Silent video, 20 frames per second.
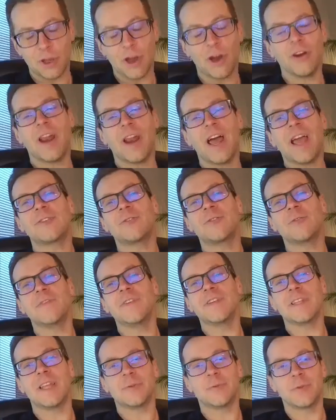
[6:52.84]
all like to
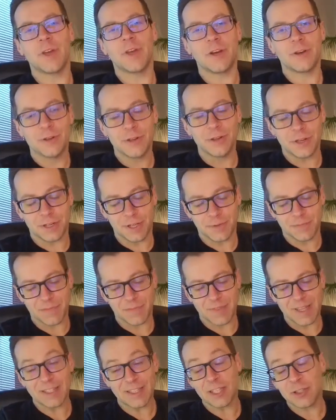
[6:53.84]
think that we are unique.
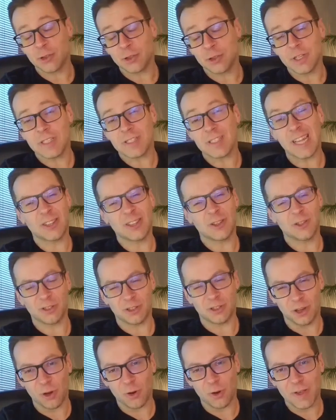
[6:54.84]
The truth is that not
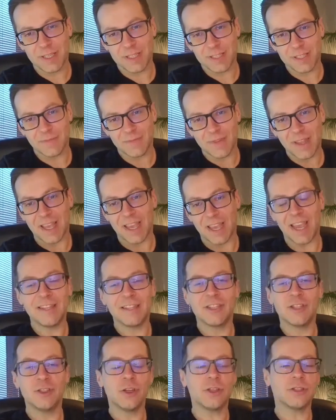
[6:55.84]
always,
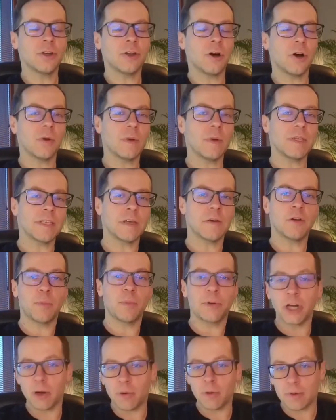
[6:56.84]
and not always our
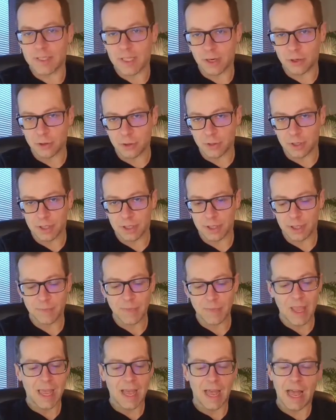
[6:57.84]
problems are unique.
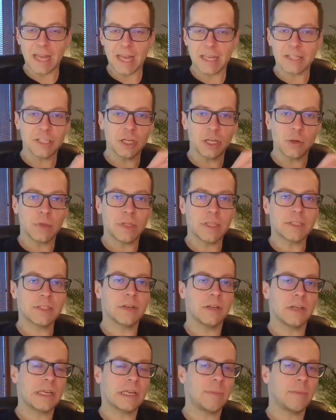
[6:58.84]
Actually, when it's
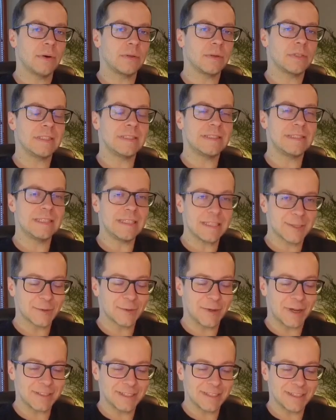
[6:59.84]
going about this
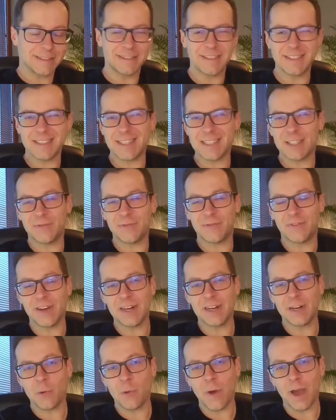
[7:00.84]
one, this is
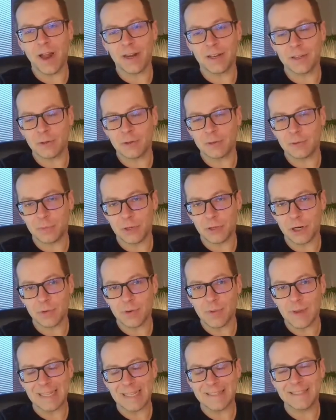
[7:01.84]
very well-known
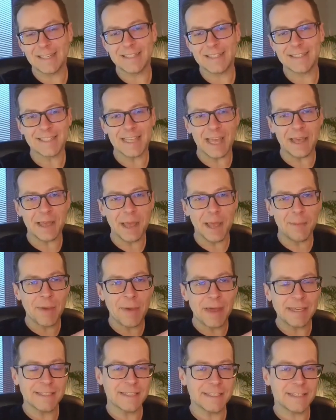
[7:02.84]
problem and there is
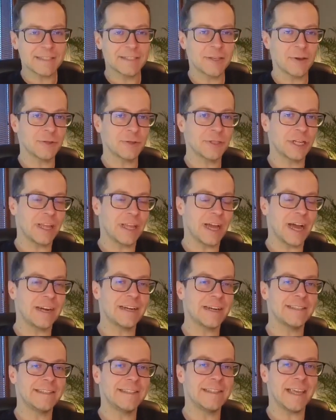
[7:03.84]
amazing solution
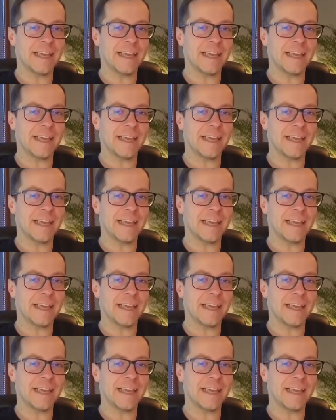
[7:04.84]
already